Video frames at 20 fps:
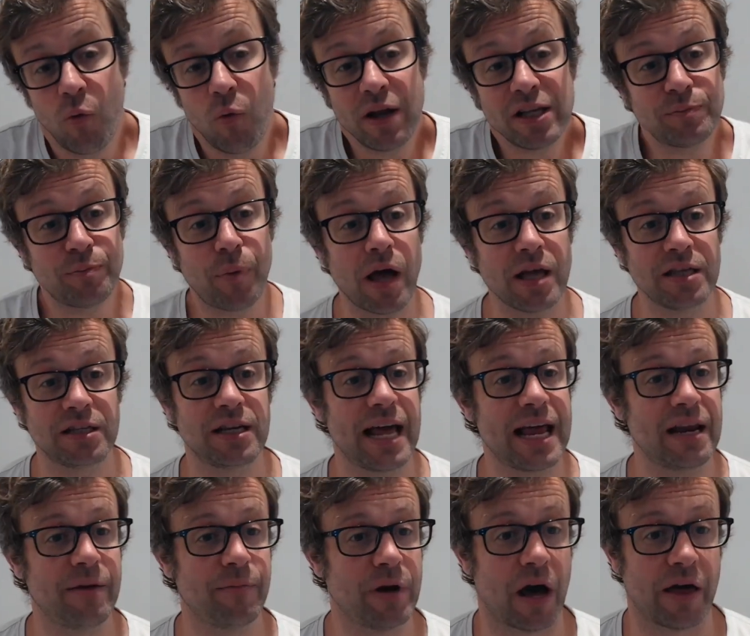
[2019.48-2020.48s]
it's, it's an
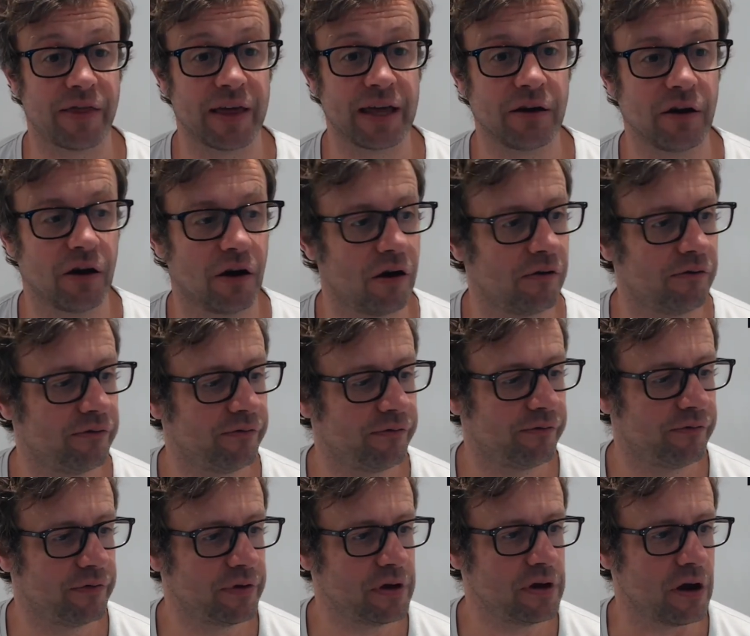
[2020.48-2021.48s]
element, I think,
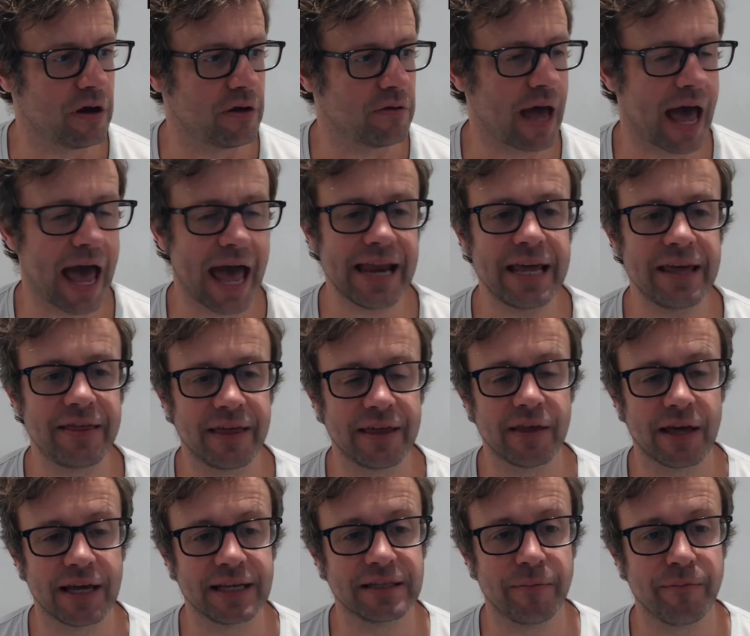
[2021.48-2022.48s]
of you know, anything
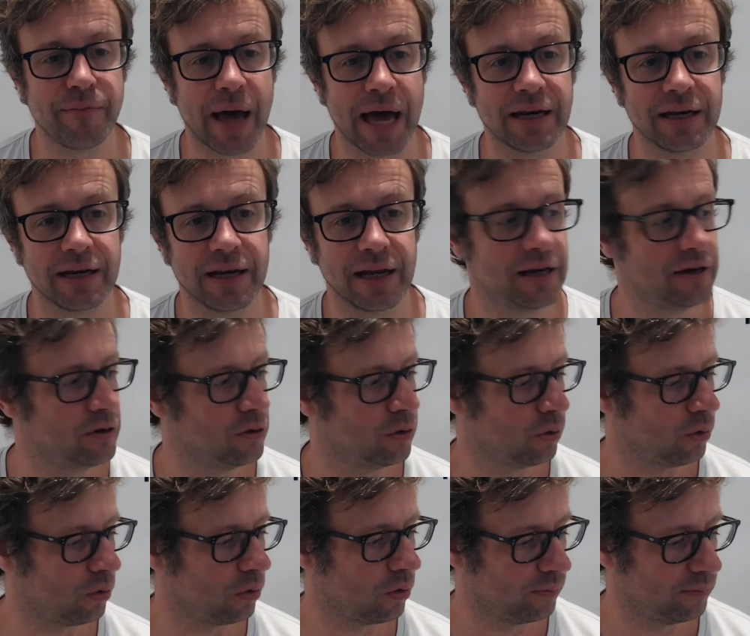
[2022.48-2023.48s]
that is embedded in
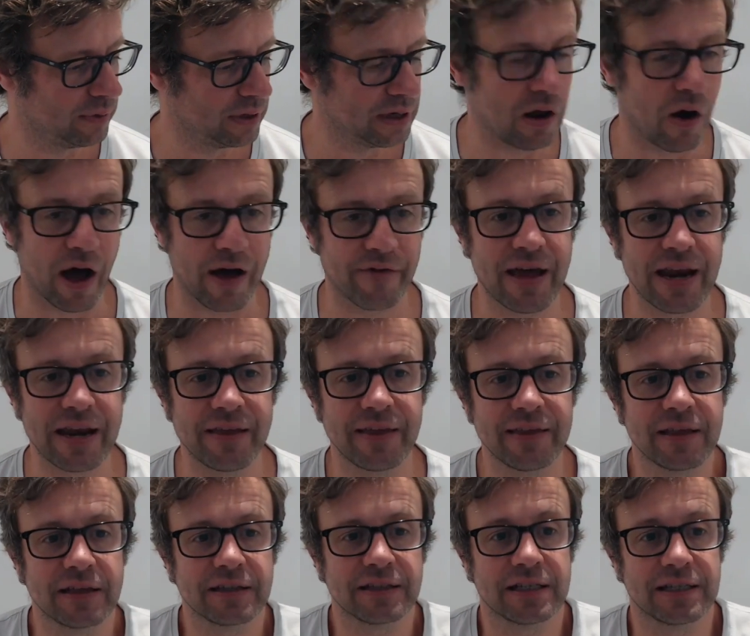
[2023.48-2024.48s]
your yeah. life,
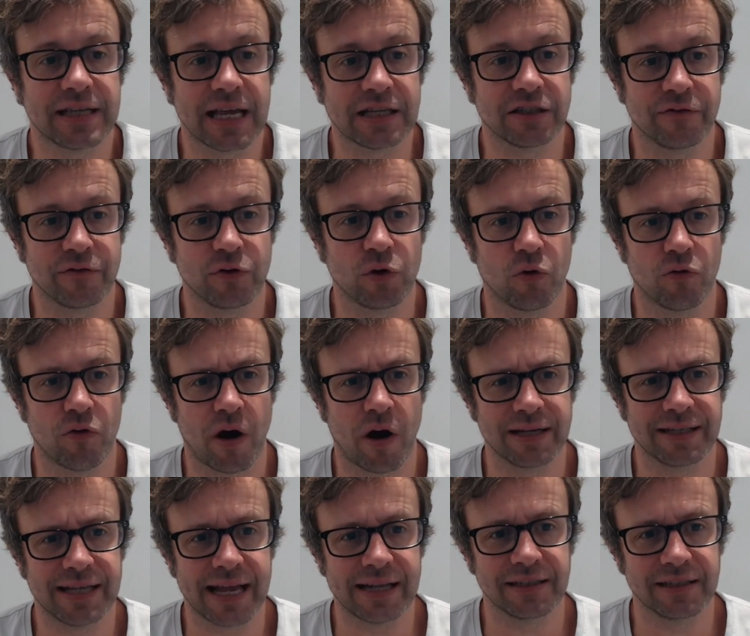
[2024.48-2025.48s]
anything that's a sense of your
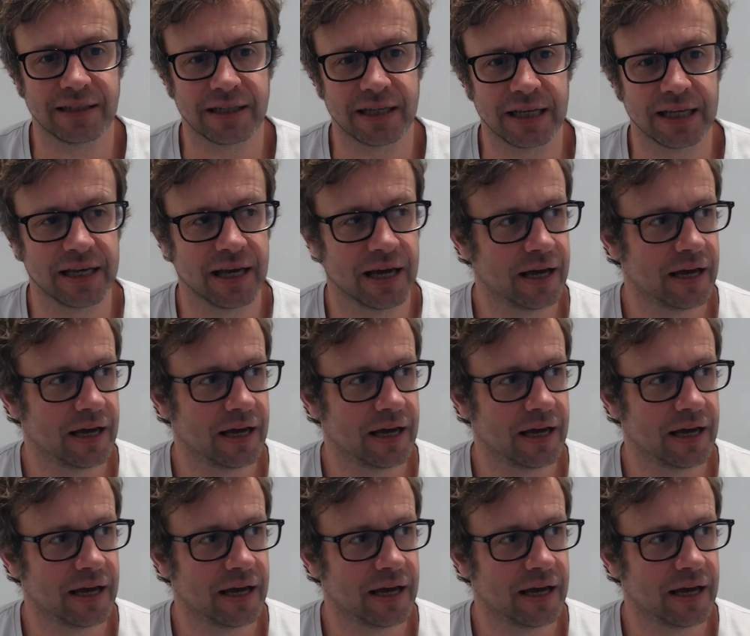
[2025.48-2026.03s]
identity,